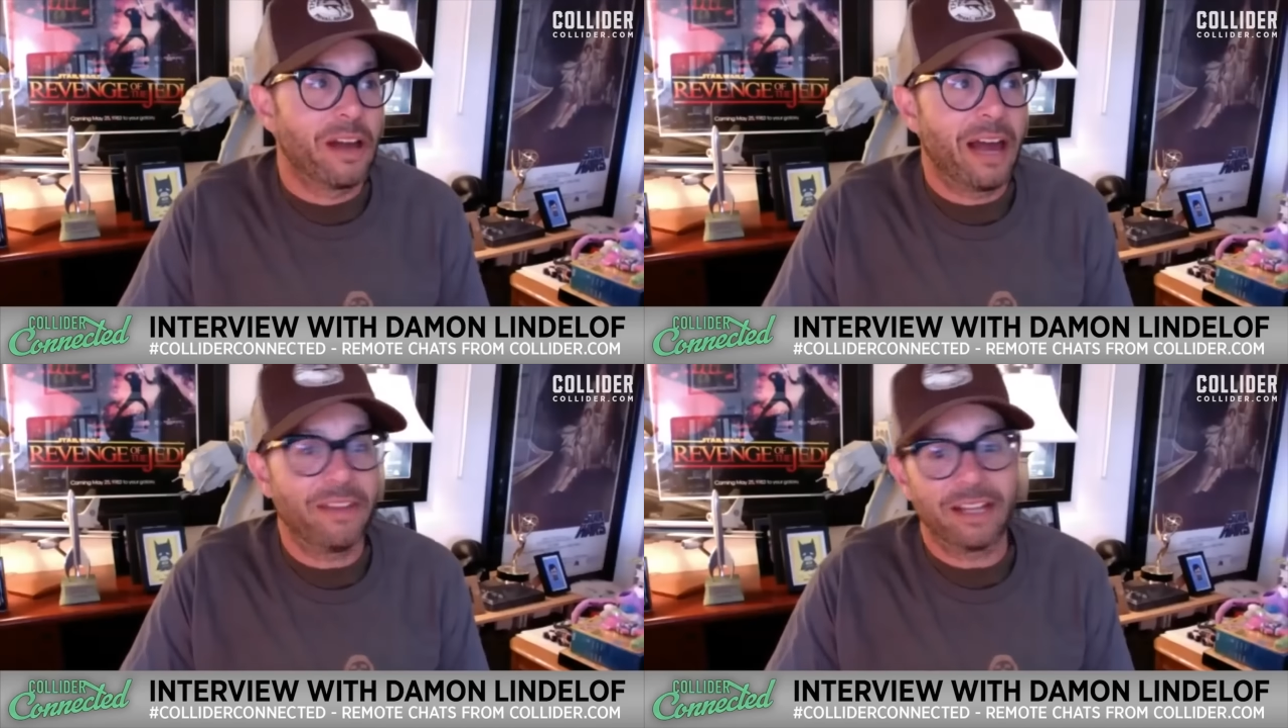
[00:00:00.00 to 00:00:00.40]

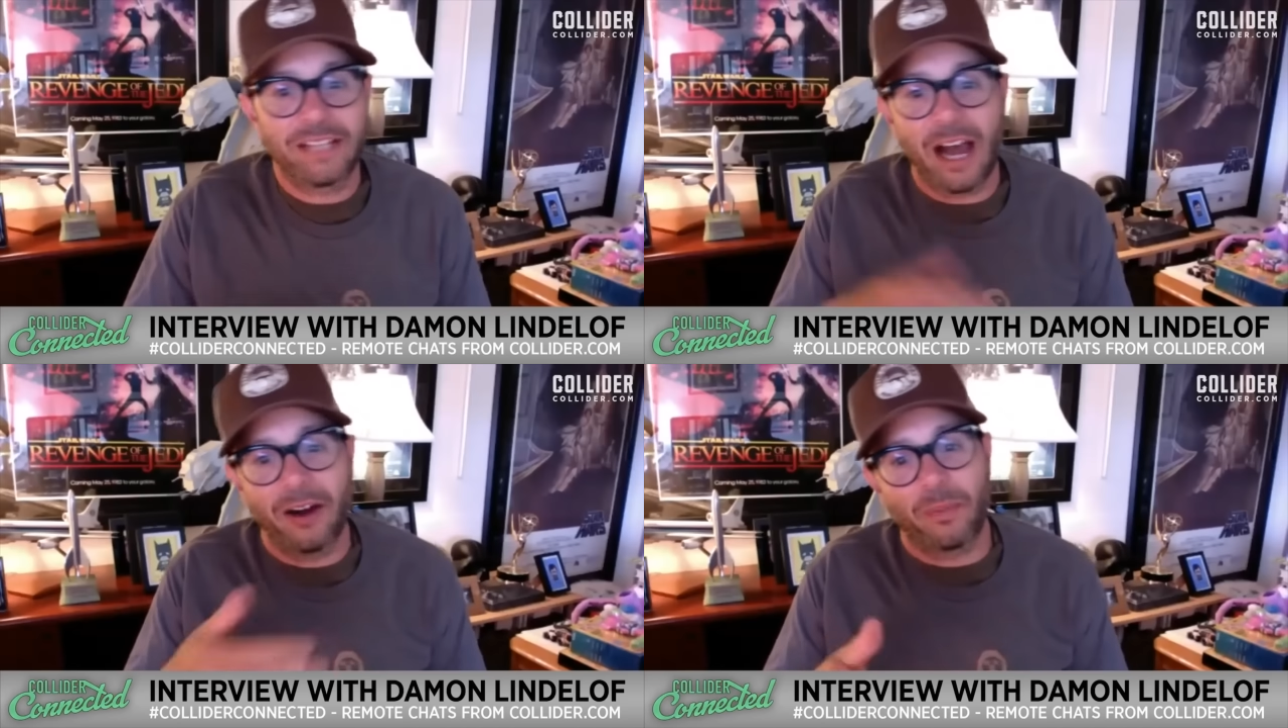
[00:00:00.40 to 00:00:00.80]
And the
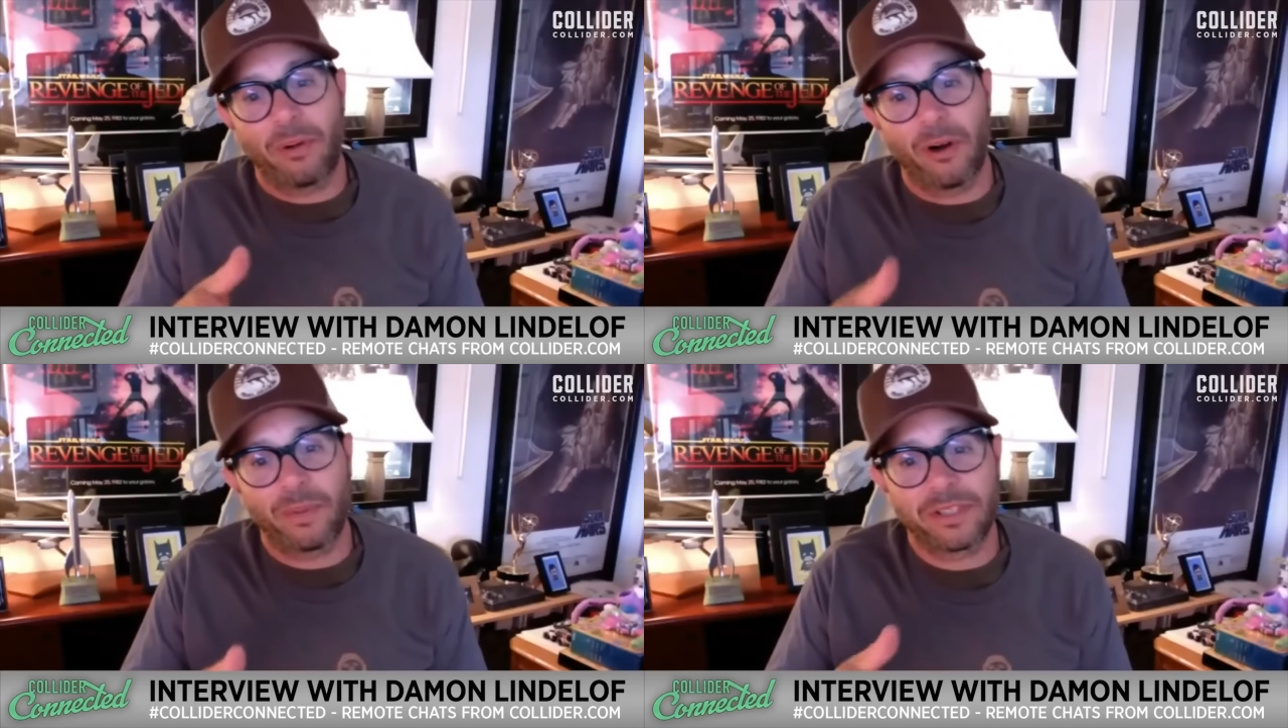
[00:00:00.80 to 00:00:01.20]
entire
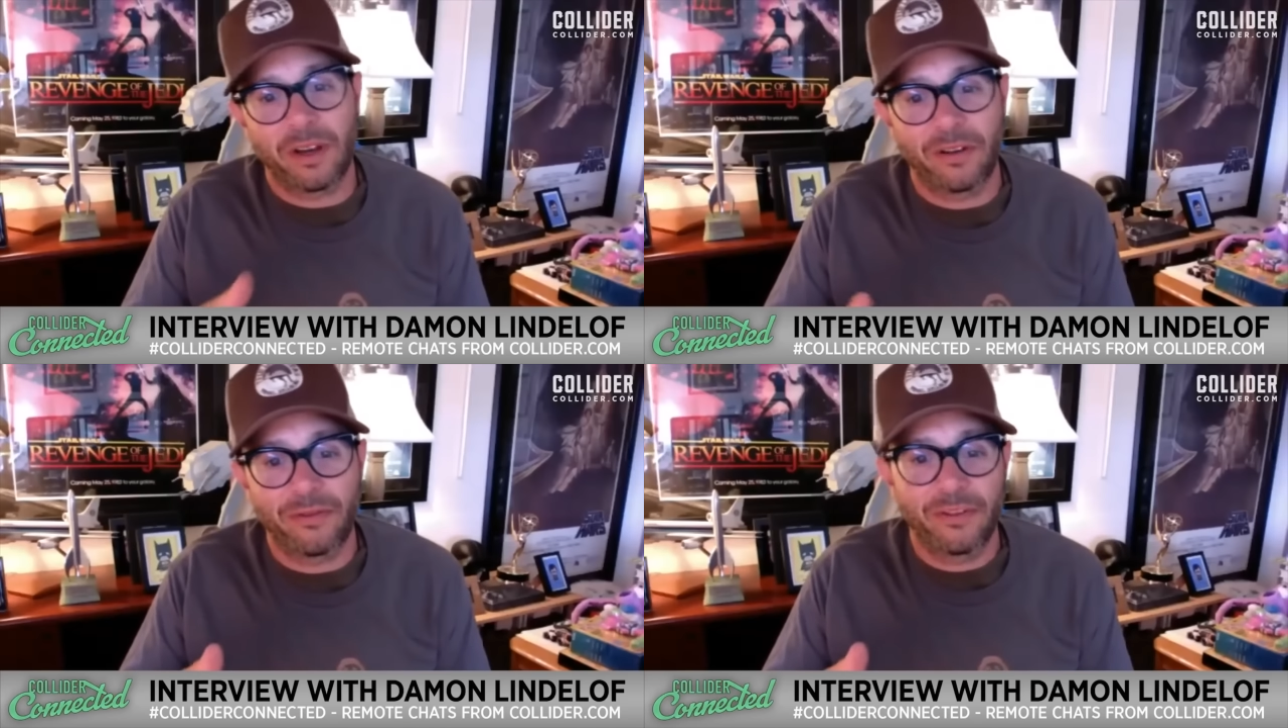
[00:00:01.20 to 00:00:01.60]
purpose
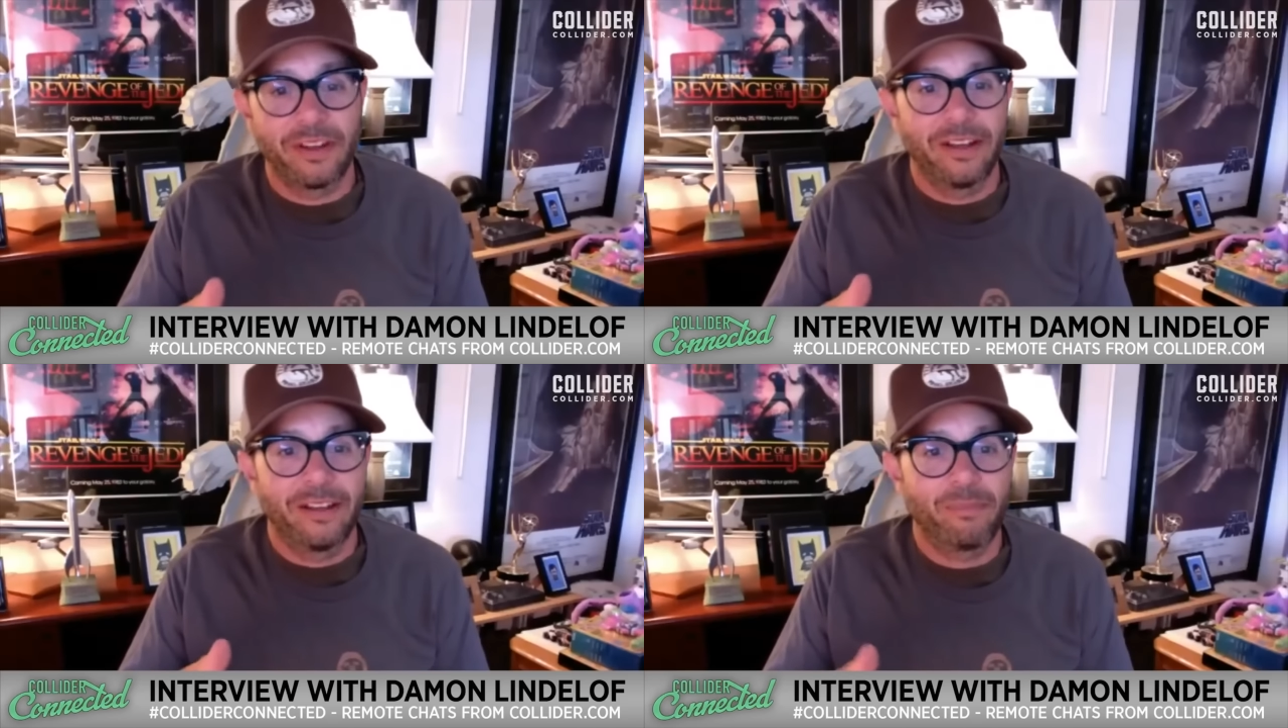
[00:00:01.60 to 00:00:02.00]
of
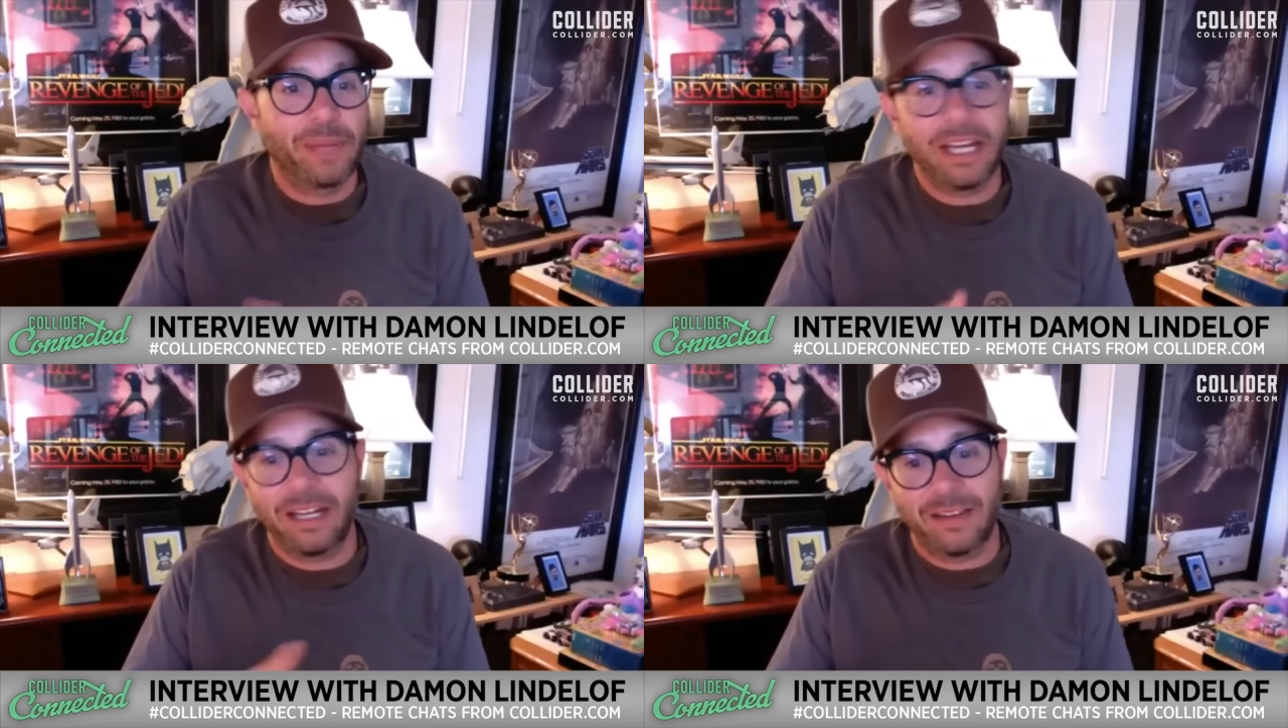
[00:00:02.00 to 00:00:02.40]

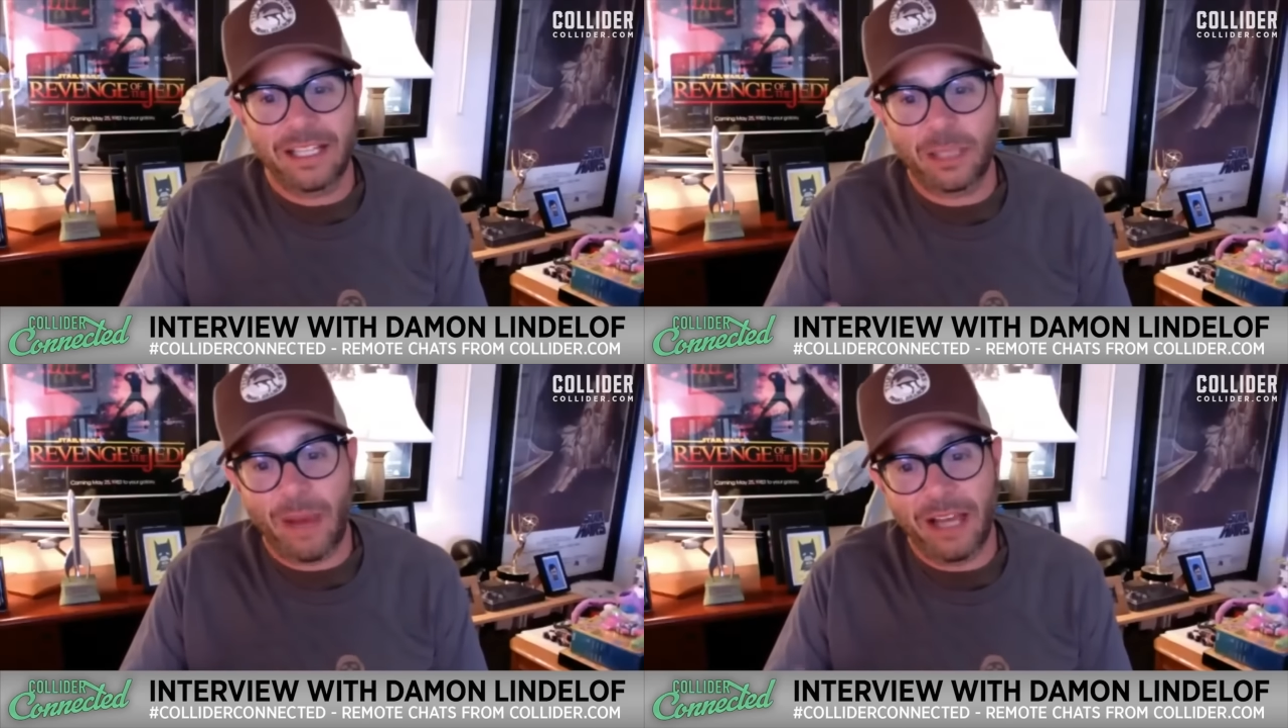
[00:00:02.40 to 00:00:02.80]
being in
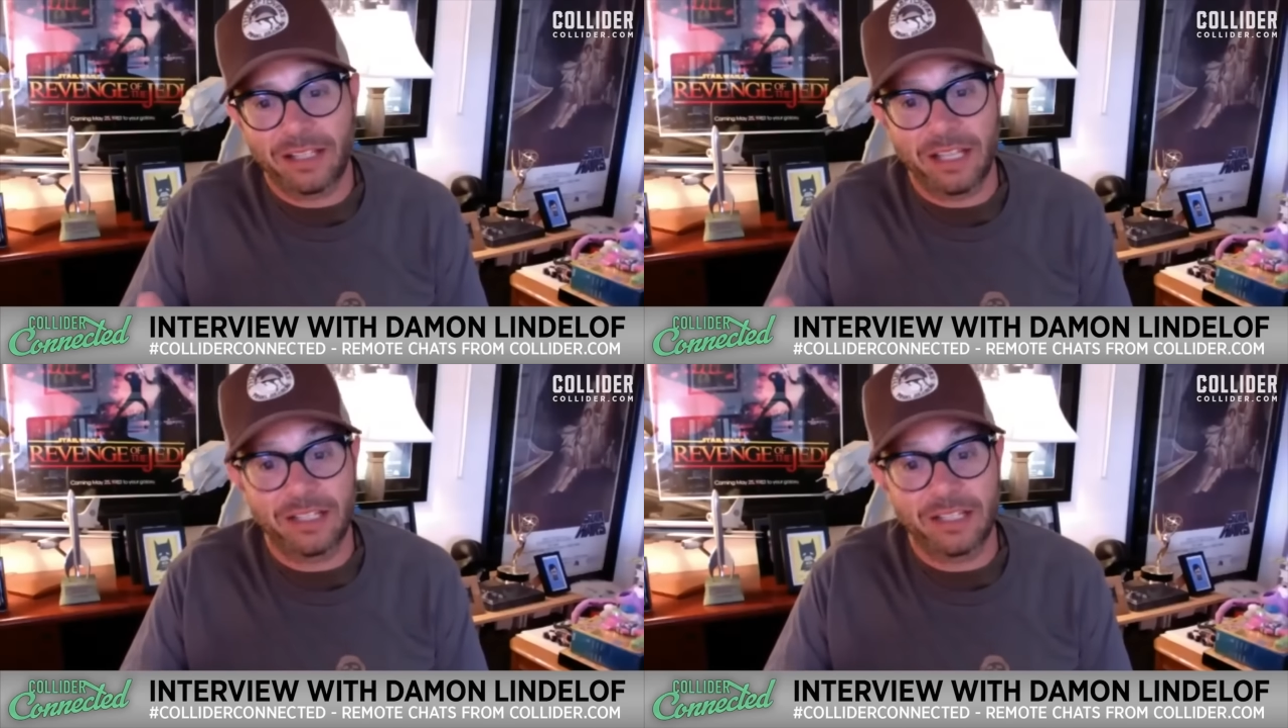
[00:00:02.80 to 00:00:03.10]
this space is